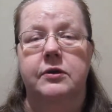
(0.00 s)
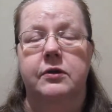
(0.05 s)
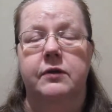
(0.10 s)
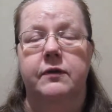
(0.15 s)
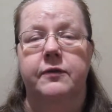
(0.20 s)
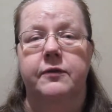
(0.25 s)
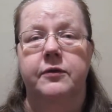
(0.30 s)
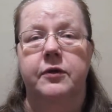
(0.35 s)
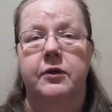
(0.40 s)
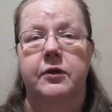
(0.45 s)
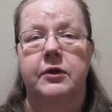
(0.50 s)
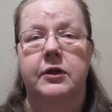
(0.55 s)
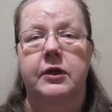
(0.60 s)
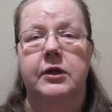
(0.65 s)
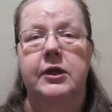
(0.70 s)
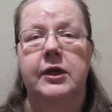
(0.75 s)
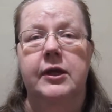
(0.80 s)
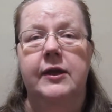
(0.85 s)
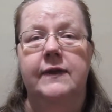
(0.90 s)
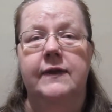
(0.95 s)
of not
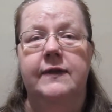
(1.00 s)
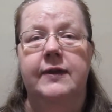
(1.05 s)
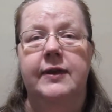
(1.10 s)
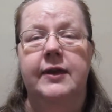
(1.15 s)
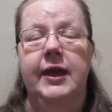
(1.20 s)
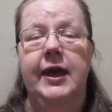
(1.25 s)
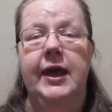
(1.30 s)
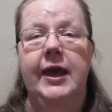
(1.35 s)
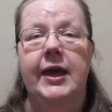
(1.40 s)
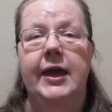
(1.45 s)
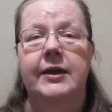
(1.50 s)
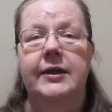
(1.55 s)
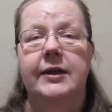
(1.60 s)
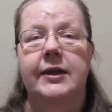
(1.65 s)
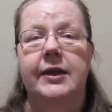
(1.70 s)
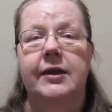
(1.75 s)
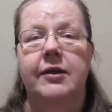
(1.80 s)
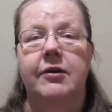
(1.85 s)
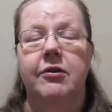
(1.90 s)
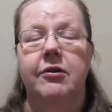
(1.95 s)
releasing
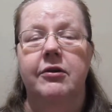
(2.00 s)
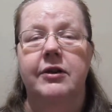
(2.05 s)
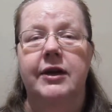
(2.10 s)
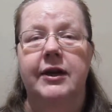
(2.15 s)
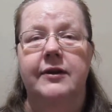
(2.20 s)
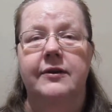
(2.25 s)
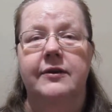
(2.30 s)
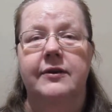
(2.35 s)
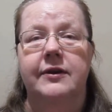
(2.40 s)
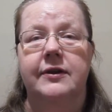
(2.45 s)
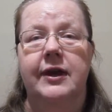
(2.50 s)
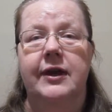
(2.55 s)
any collector